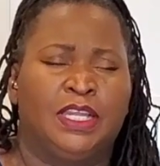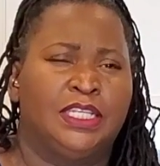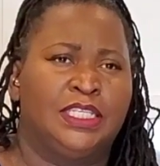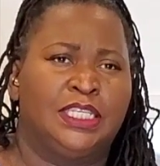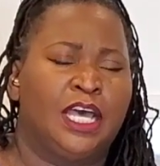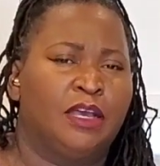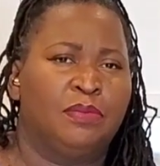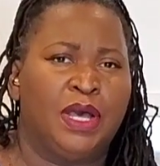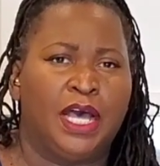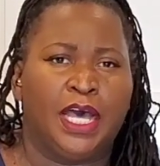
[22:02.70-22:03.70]
got a
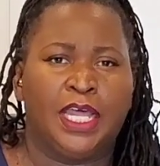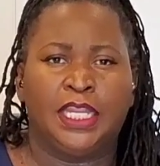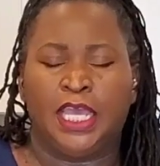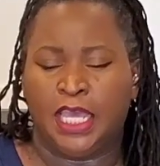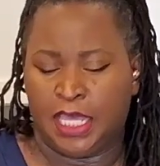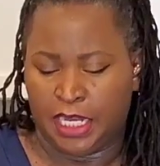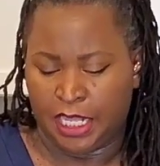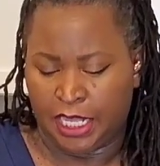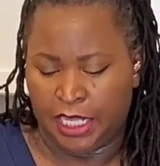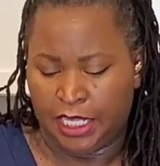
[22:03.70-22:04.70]
stock pot and
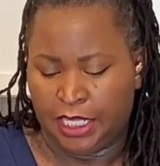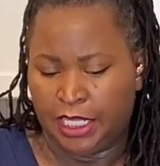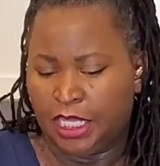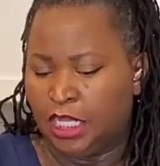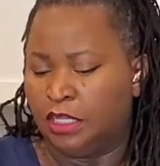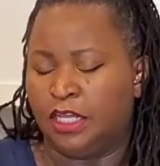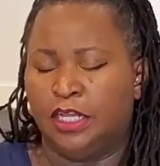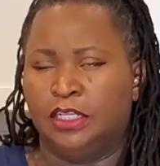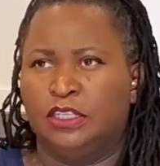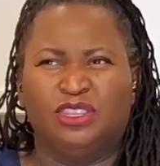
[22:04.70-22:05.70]
a
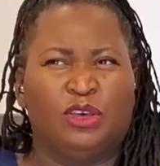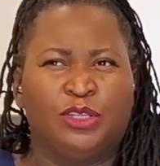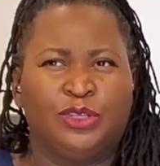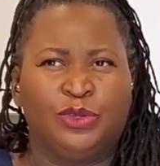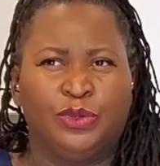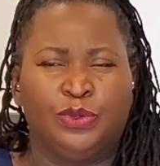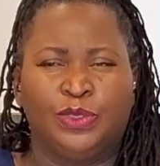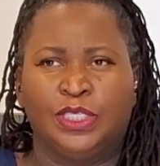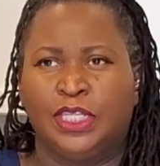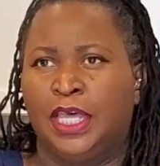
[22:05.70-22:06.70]
uh,
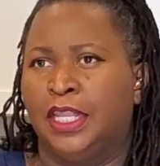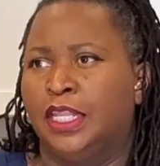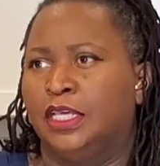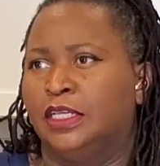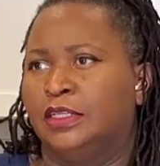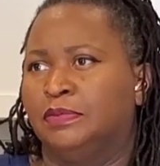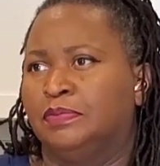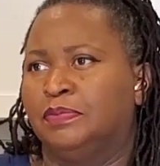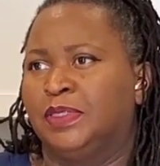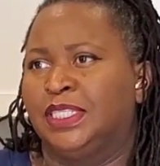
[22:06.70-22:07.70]
sawtooth and a
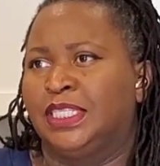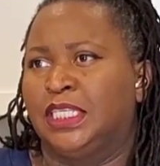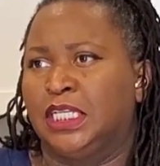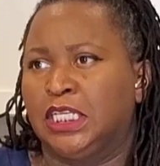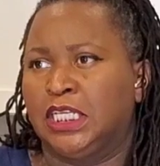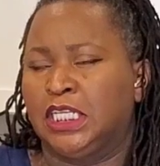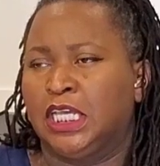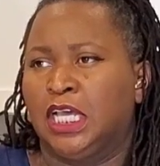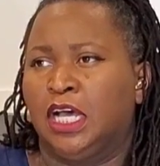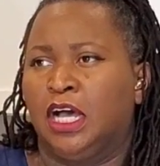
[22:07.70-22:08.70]

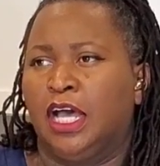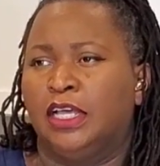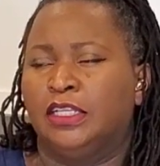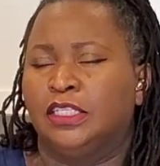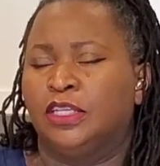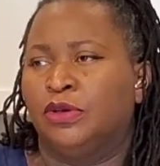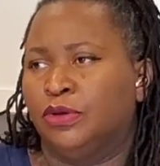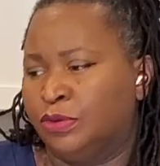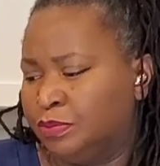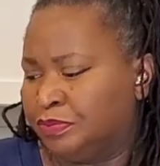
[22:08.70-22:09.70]
skillet.
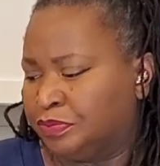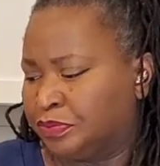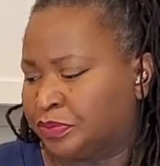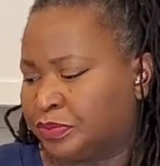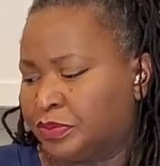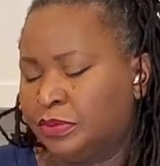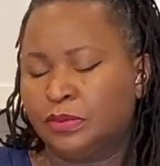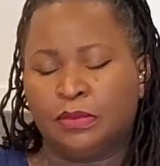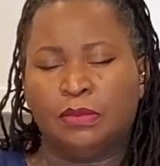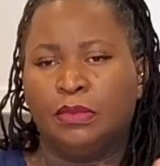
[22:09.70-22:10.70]
So
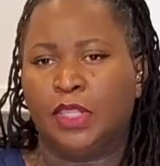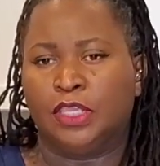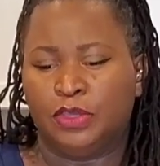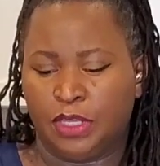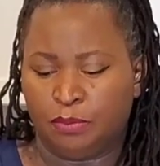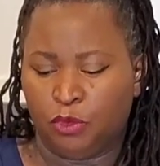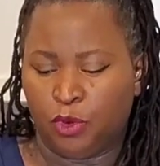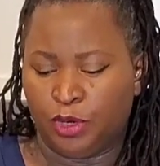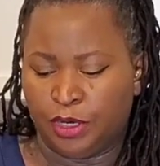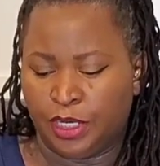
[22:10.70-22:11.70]
you get
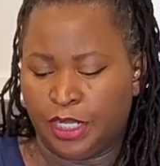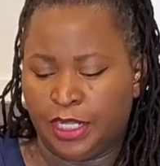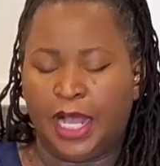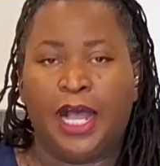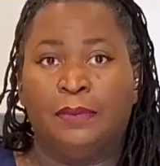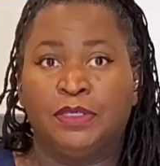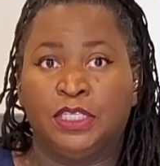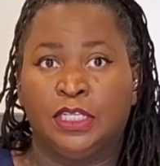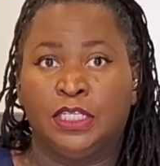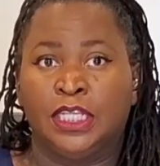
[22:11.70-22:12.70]
more uh,
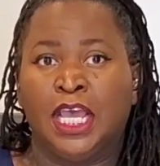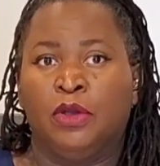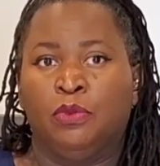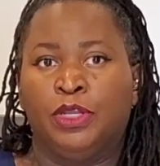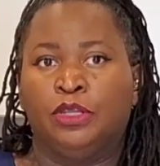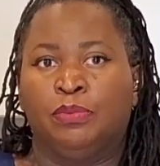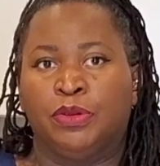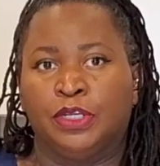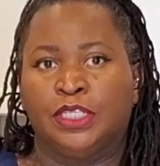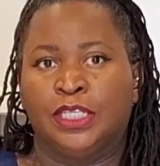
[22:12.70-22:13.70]
options when you're
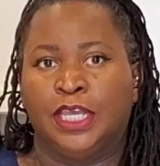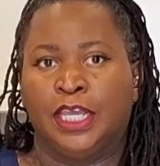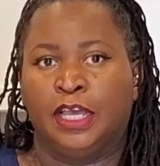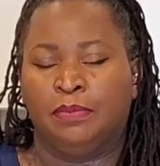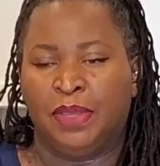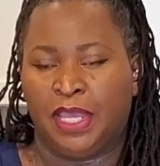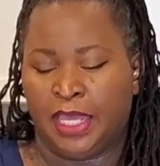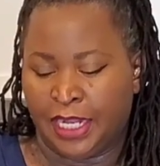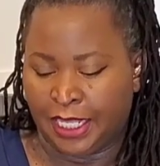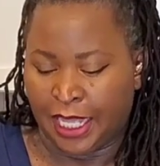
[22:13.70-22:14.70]
purchasing a
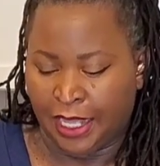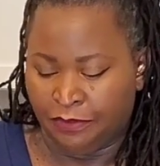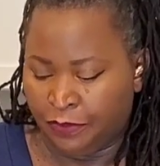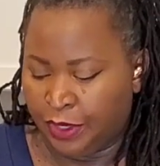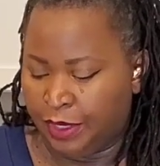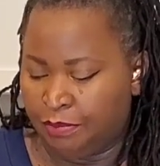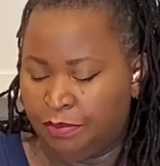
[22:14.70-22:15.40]
pan. Like for